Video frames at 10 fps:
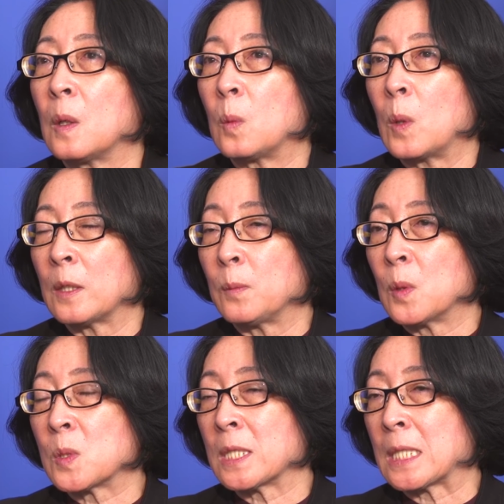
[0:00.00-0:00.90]
one
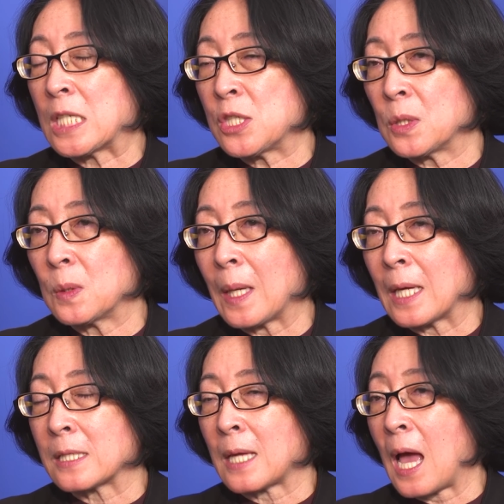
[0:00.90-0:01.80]
important issue
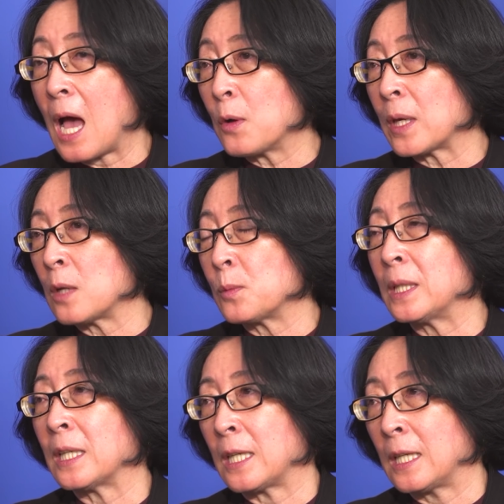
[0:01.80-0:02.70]
is how can
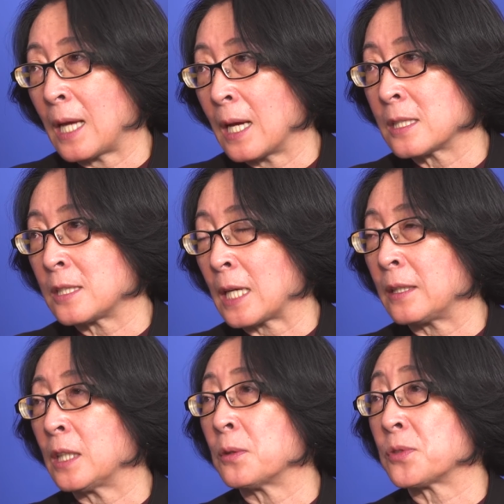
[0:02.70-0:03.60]
we enhance
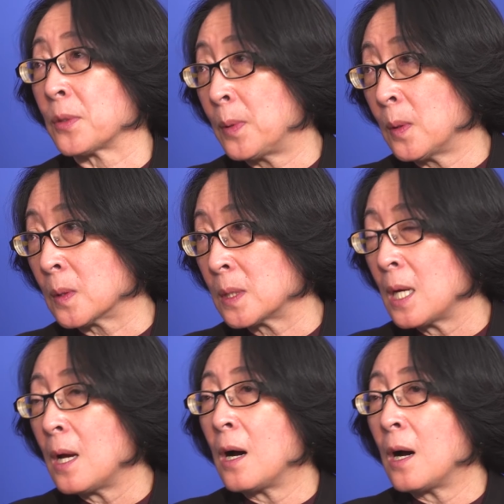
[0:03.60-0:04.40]
technical support